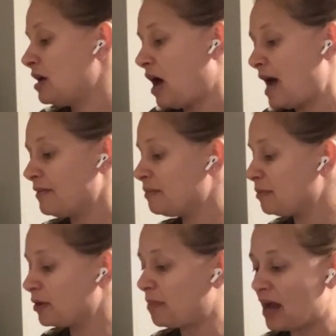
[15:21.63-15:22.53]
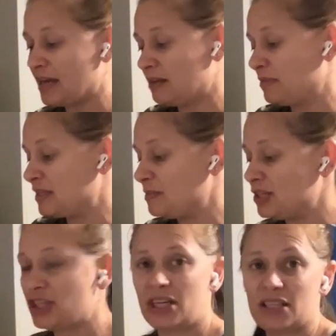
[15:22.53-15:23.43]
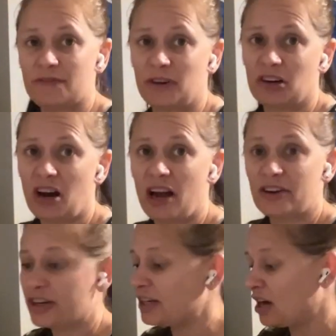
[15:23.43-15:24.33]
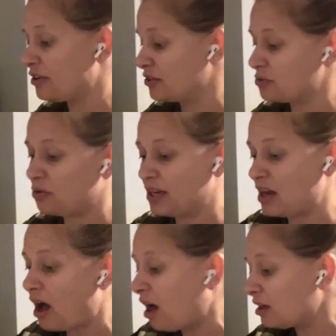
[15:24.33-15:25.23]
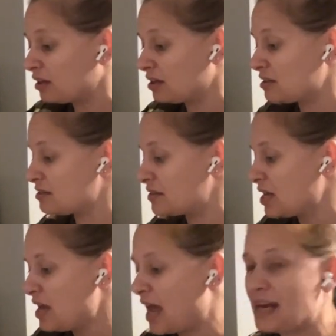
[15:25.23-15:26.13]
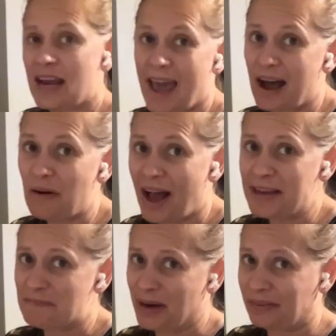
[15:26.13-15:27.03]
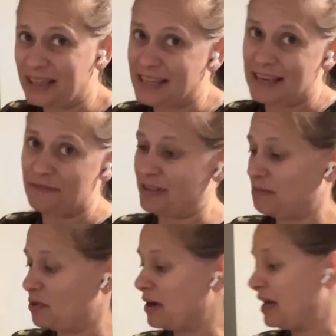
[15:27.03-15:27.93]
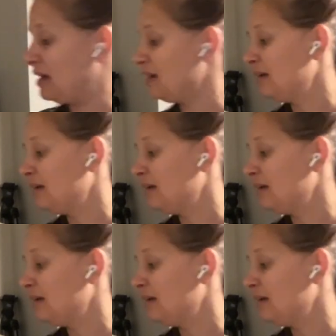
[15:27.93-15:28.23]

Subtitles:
I remember buying Miss Me jeans for $100, $120, and now I can barely give them away.